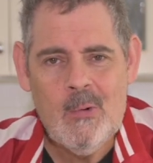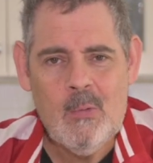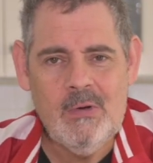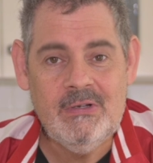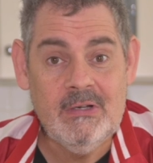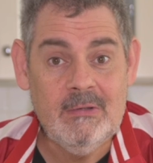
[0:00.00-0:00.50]

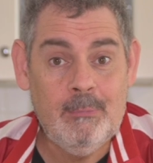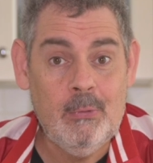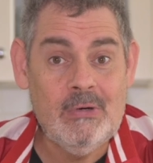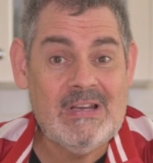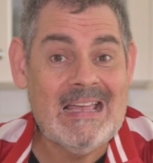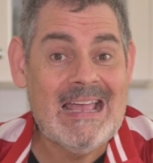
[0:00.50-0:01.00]
which is
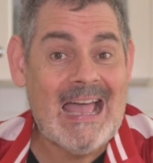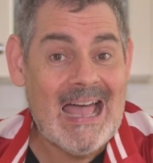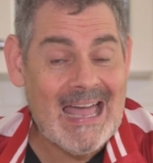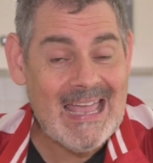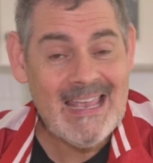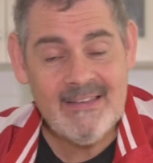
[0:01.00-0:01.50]
put
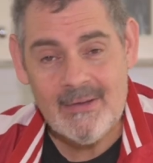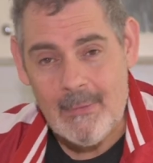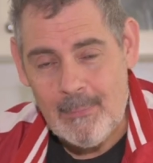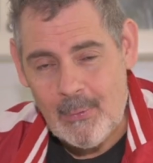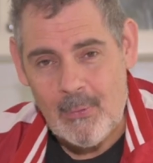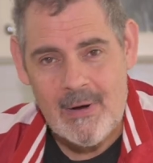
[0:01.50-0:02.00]

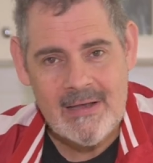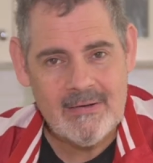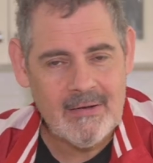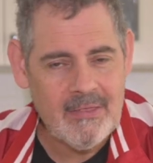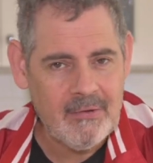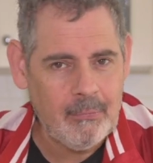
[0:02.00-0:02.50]

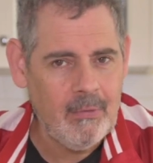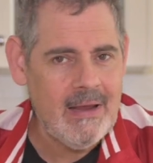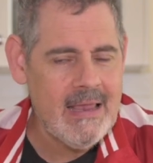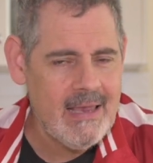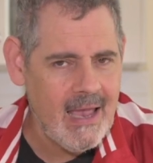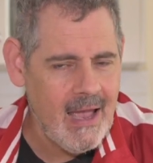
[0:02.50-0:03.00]

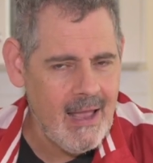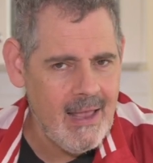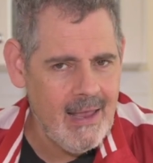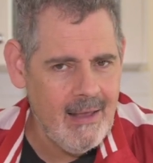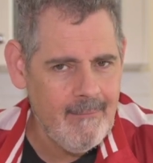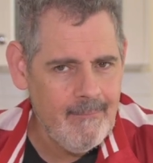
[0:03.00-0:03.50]

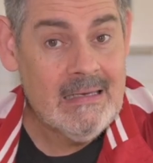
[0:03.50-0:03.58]
8.3K